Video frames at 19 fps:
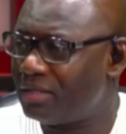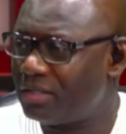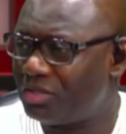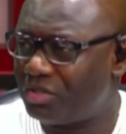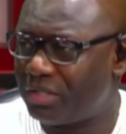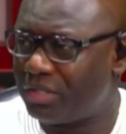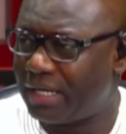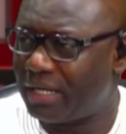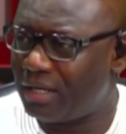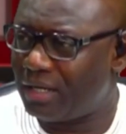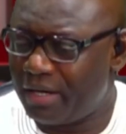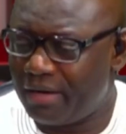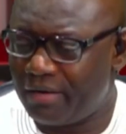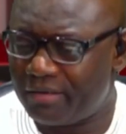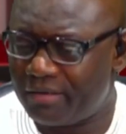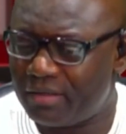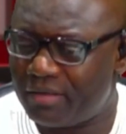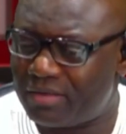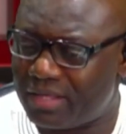trickling
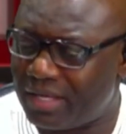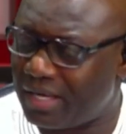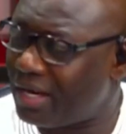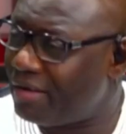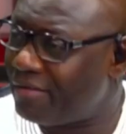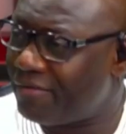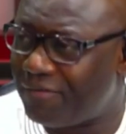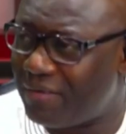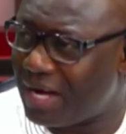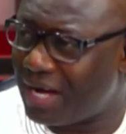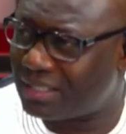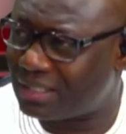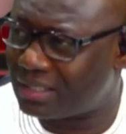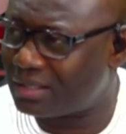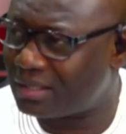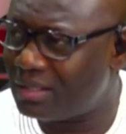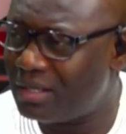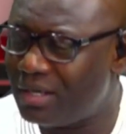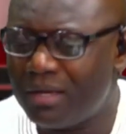in thick and
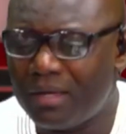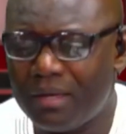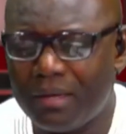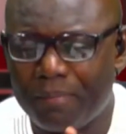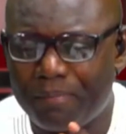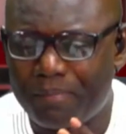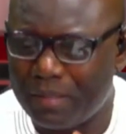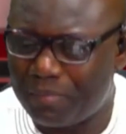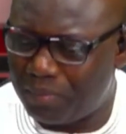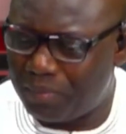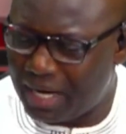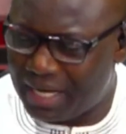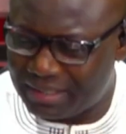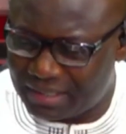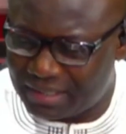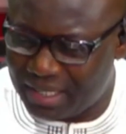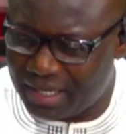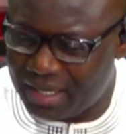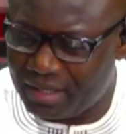fast. People are
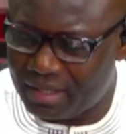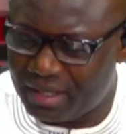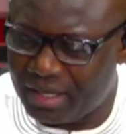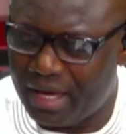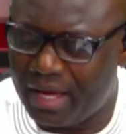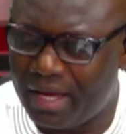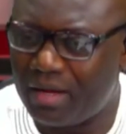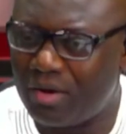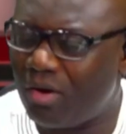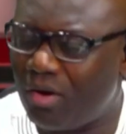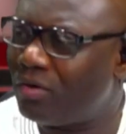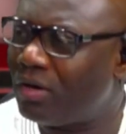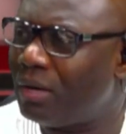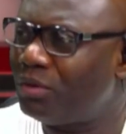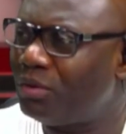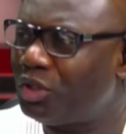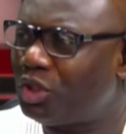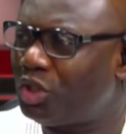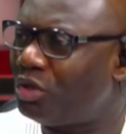saying, hey,
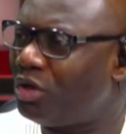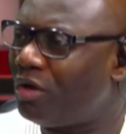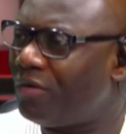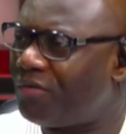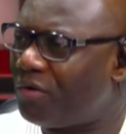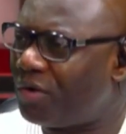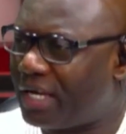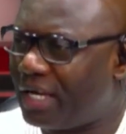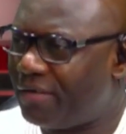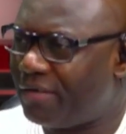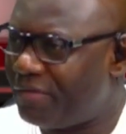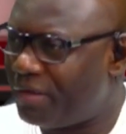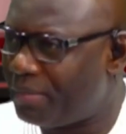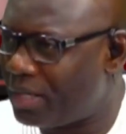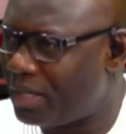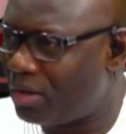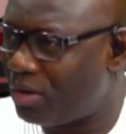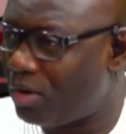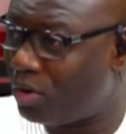Honorable should not forgive
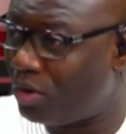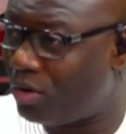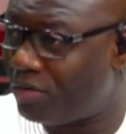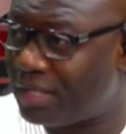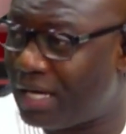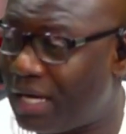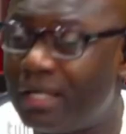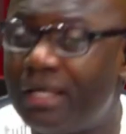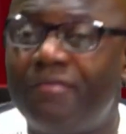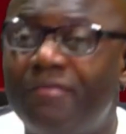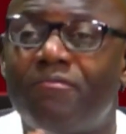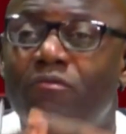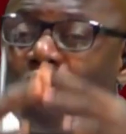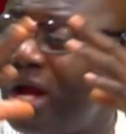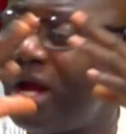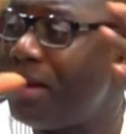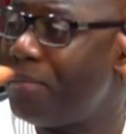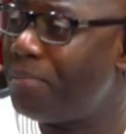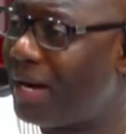him and all of that.
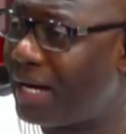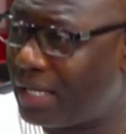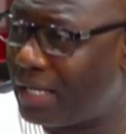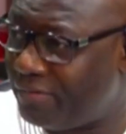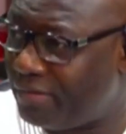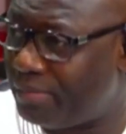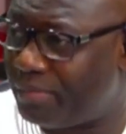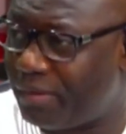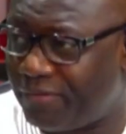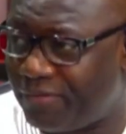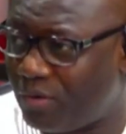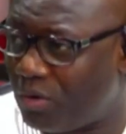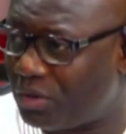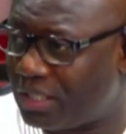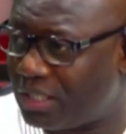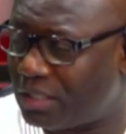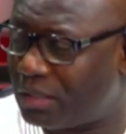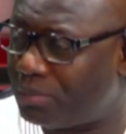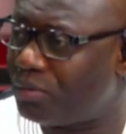Way back even
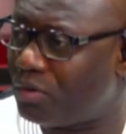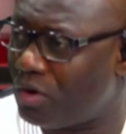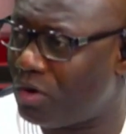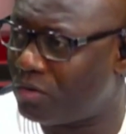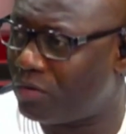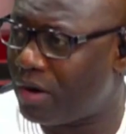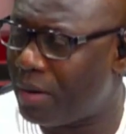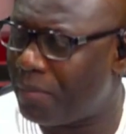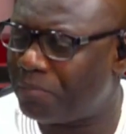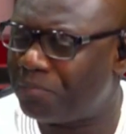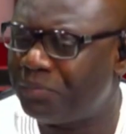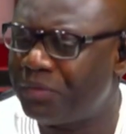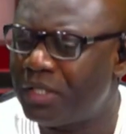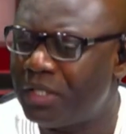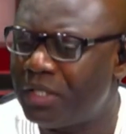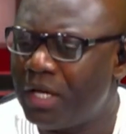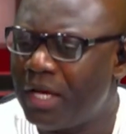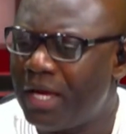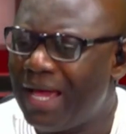before this program.
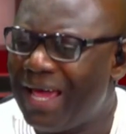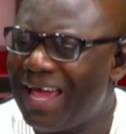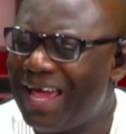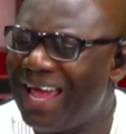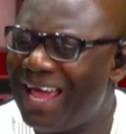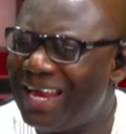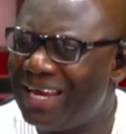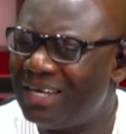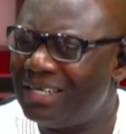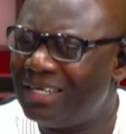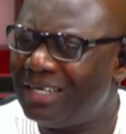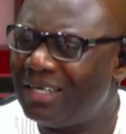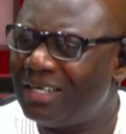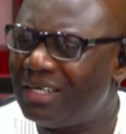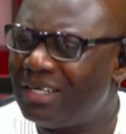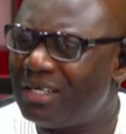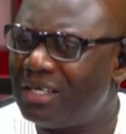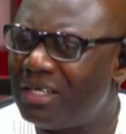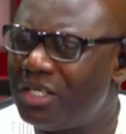And,
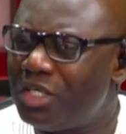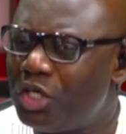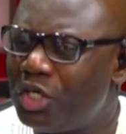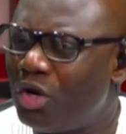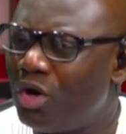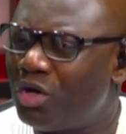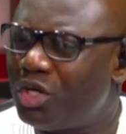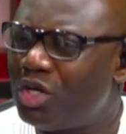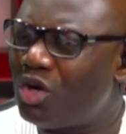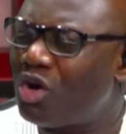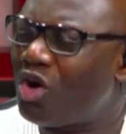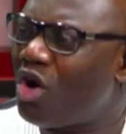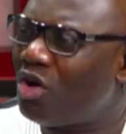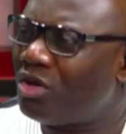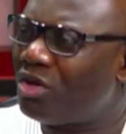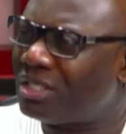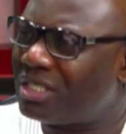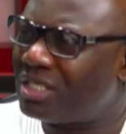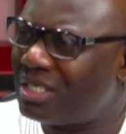you
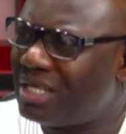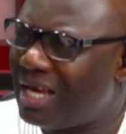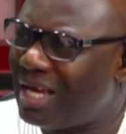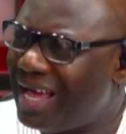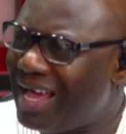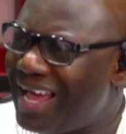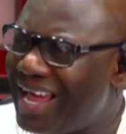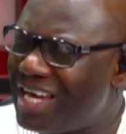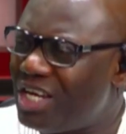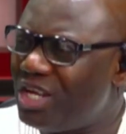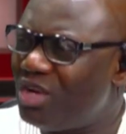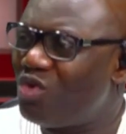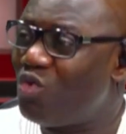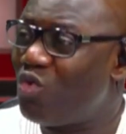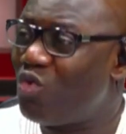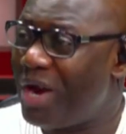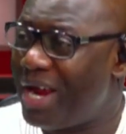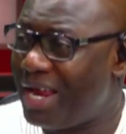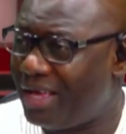consider and you
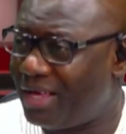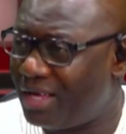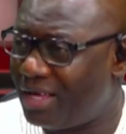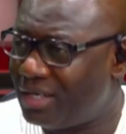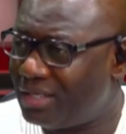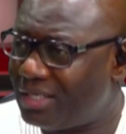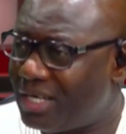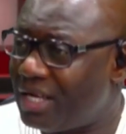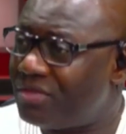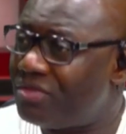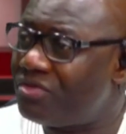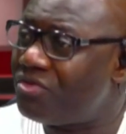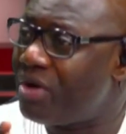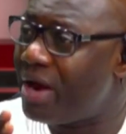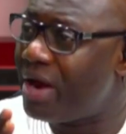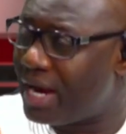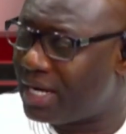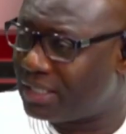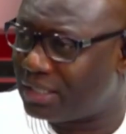weigh the
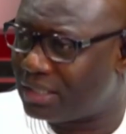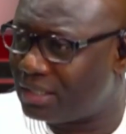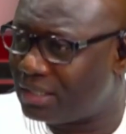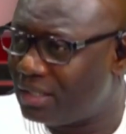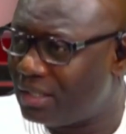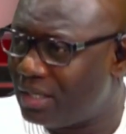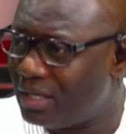threat